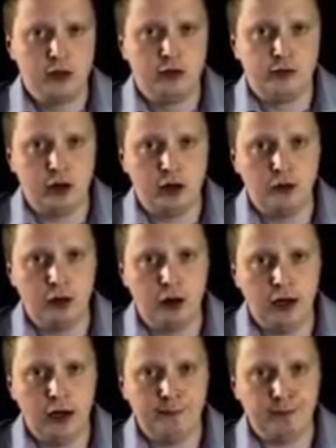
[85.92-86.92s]
So
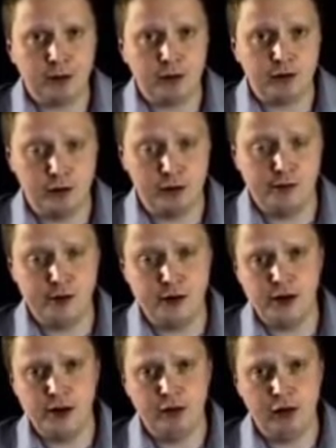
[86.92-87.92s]
so this was a
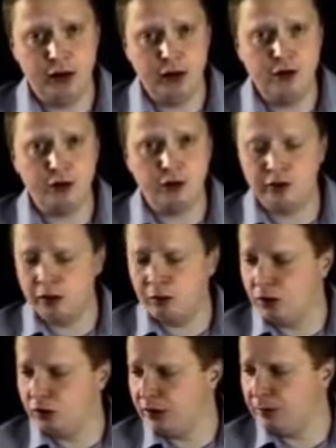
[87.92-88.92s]
very, very interesting
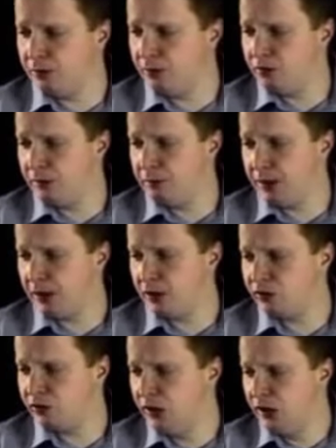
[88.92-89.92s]
World Championship
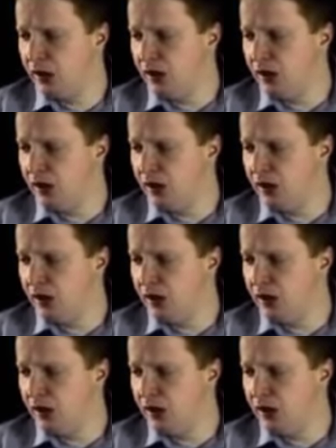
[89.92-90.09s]
match.